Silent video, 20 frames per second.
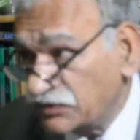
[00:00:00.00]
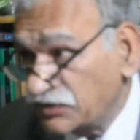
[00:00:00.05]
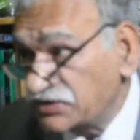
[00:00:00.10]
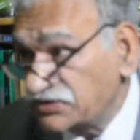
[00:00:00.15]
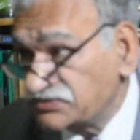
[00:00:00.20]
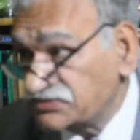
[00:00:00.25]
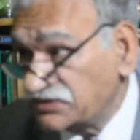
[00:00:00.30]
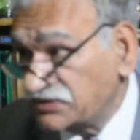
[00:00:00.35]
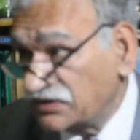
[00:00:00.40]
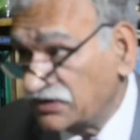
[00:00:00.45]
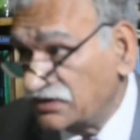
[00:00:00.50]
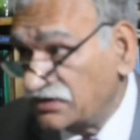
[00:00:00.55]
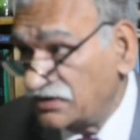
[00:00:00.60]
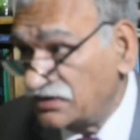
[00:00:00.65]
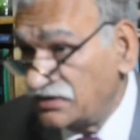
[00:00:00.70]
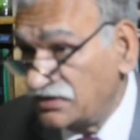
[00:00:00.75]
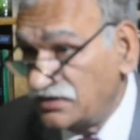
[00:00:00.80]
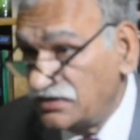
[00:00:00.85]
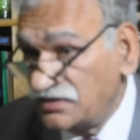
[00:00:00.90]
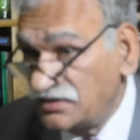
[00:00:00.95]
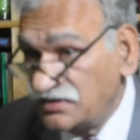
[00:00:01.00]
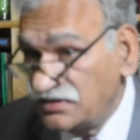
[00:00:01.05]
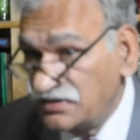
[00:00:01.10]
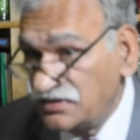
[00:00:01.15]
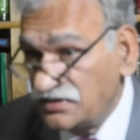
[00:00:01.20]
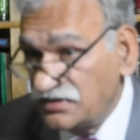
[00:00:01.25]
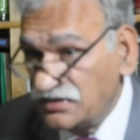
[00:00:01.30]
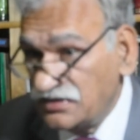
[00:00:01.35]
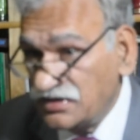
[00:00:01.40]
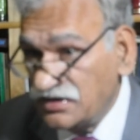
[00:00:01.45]
original
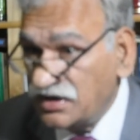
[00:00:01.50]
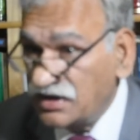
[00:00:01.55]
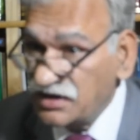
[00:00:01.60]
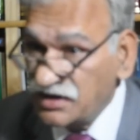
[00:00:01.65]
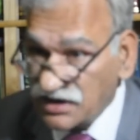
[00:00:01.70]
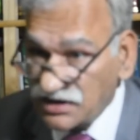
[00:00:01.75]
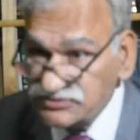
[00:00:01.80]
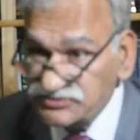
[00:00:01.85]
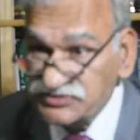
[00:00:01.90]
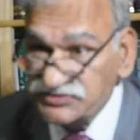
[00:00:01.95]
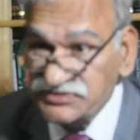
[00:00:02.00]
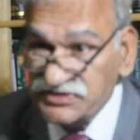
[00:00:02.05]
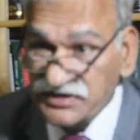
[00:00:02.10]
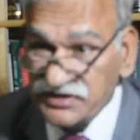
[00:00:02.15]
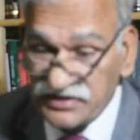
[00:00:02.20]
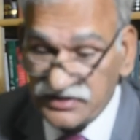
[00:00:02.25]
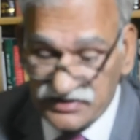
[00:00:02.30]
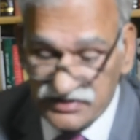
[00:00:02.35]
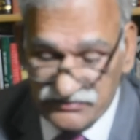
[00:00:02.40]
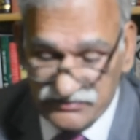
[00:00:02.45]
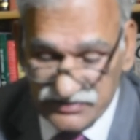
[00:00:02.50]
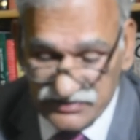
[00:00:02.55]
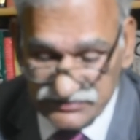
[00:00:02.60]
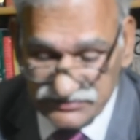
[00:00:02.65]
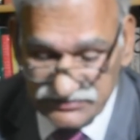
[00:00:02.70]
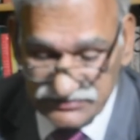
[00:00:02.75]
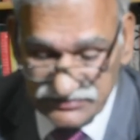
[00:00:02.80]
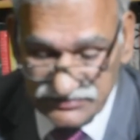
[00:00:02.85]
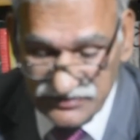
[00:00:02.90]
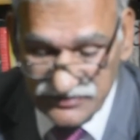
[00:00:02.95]
are also secondary
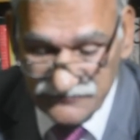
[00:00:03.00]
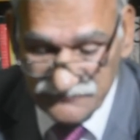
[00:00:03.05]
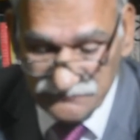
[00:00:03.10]
evidence.